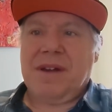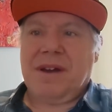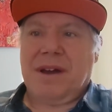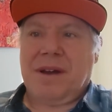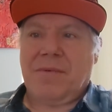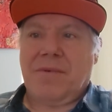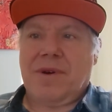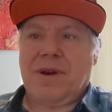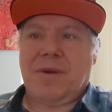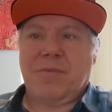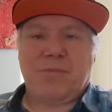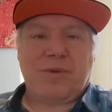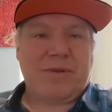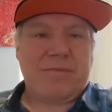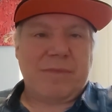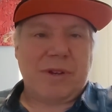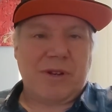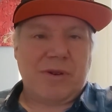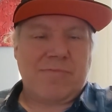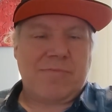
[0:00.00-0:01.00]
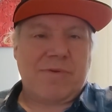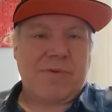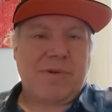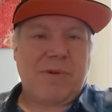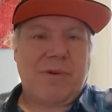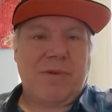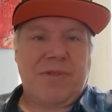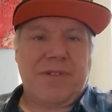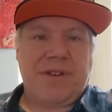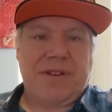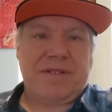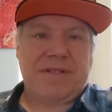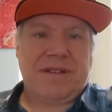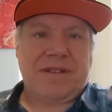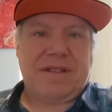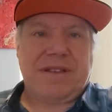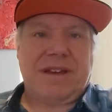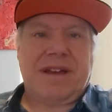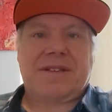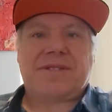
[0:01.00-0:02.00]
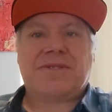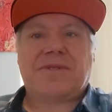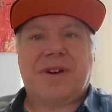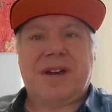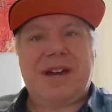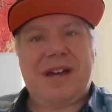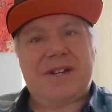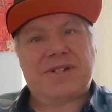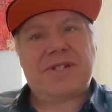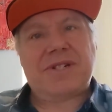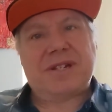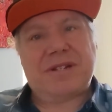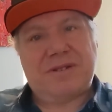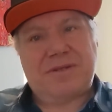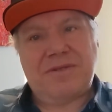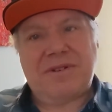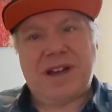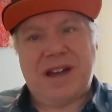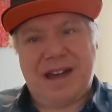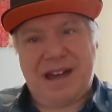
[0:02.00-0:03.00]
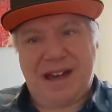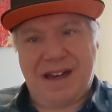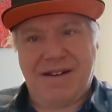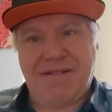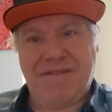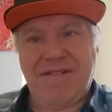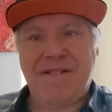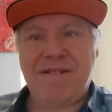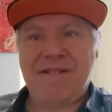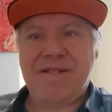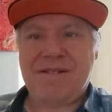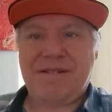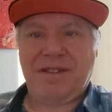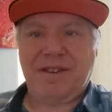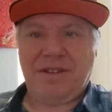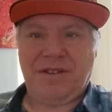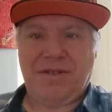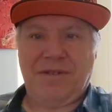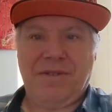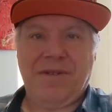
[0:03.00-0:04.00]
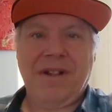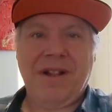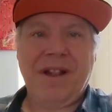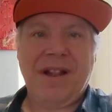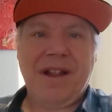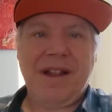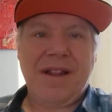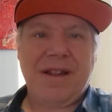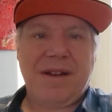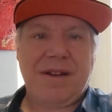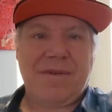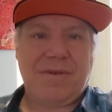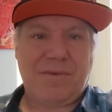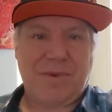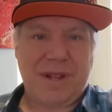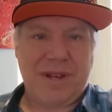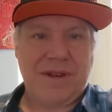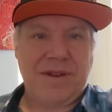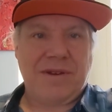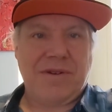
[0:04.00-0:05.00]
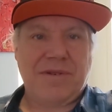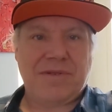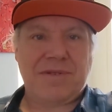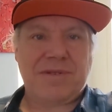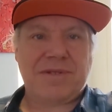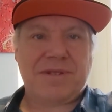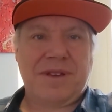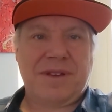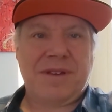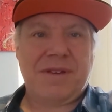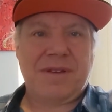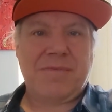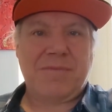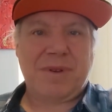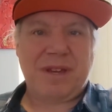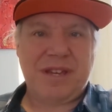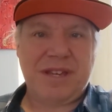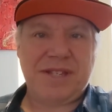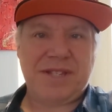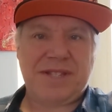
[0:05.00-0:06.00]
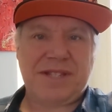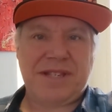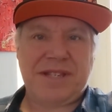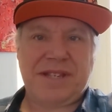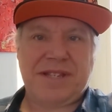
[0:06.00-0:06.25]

I want Premiere Pro, things like that. So I actually do have, a Windows PC.